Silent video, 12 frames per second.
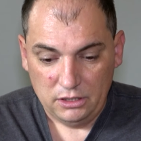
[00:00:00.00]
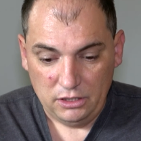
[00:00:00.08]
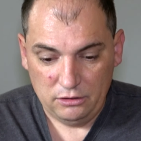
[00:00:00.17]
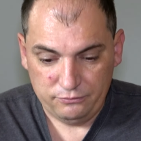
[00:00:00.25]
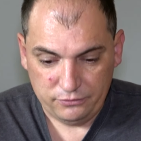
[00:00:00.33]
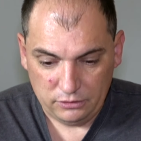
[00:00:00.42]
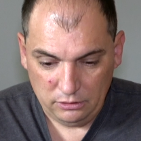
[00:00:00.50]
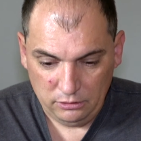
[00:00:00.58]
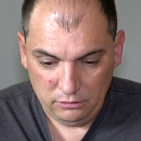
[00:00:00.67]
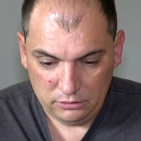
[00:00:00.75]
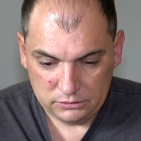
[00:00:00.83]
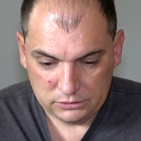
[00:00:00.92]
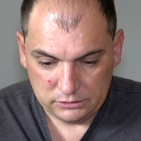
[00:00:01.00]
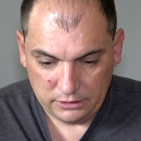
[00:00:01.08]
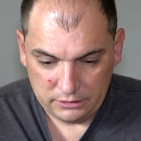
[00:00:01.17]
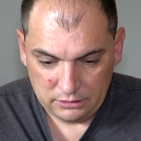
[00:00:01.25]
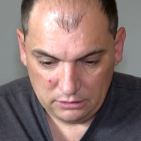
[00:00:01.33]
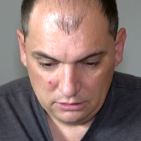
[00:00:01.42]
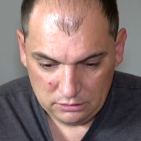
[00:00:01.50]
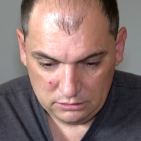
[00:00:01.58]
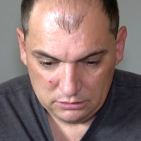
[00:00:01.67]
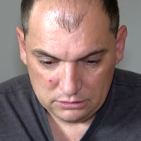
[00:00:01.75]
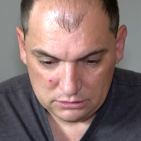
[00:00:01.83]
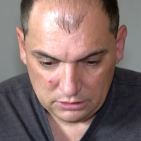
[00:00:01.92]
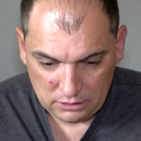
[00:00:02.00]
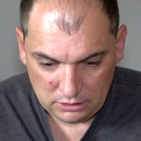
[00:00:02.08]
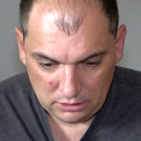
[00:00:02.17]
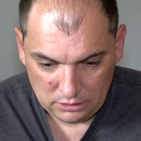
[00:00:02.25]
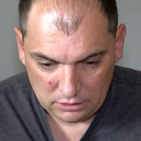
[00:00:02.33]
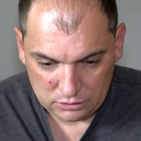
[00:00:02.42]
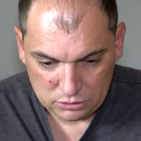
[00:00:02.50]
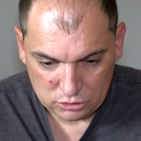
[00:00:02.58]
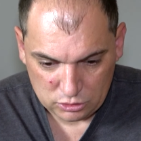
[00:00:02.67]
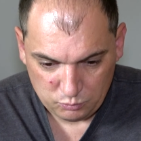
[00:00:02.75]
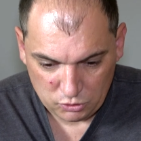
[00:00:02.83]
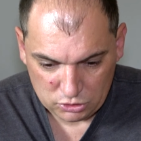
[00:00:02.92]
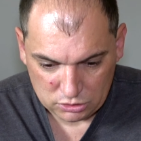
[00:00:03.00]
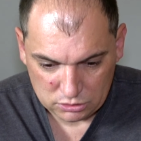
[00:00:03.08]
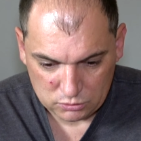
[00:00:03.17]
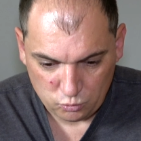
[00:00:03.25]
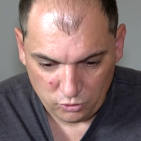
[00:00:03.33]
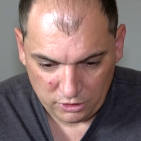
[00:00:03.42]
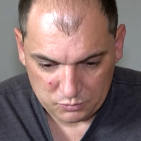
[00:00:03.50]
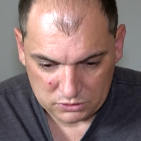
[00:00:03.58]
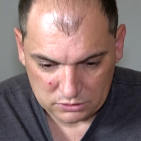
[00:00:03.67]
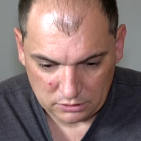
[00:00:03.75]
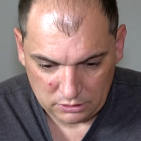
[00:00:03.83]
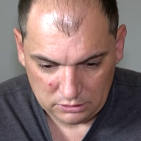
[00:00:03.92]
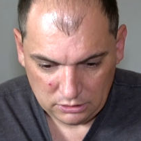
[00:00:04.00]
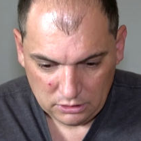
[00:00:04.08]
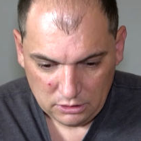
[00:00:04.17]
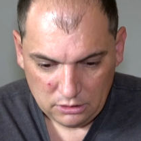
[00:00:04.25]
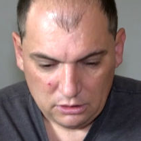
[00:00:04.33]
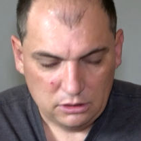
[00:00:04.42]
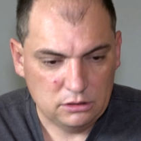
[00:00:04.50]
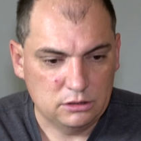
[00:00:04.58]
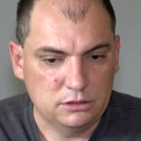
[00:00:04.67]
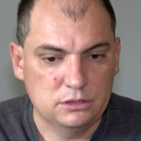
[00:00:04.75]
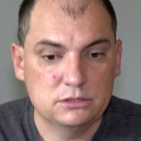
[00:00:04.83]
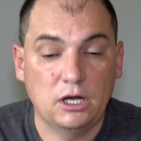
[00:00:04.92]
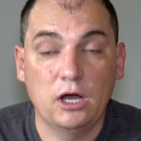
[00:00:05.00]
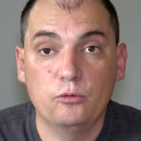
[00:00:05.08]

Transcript: if it looks like it is a suspicious website. Here it is. I